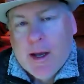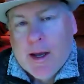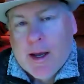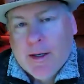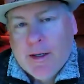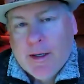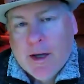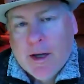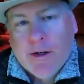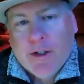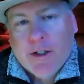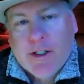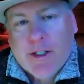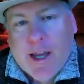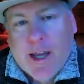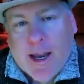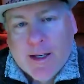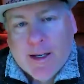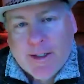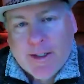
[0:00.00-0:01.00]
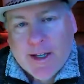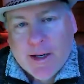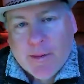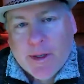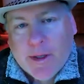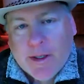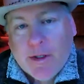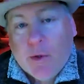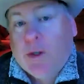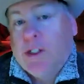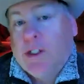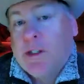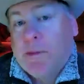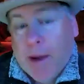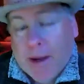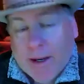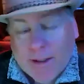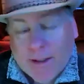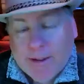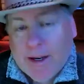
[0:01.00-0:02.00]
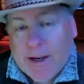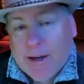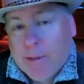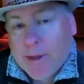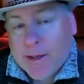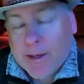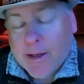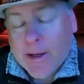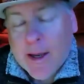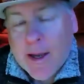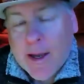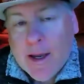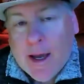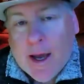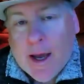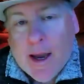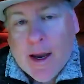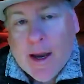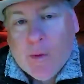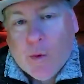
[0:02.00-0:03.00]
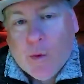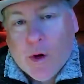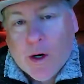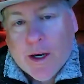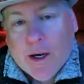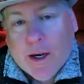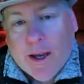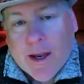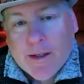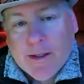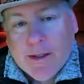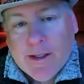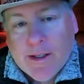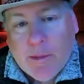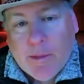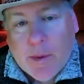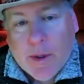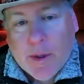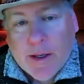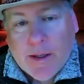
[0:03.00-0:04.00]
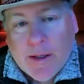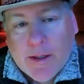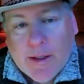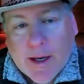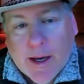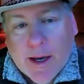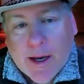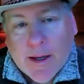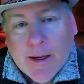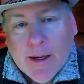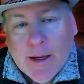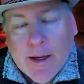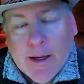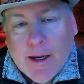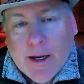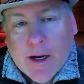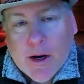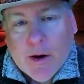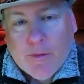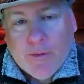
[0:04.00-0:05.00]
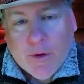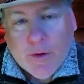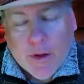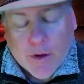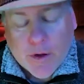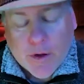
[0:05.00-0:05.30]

to understand sentiment, to respect sentiment, and work against it. But for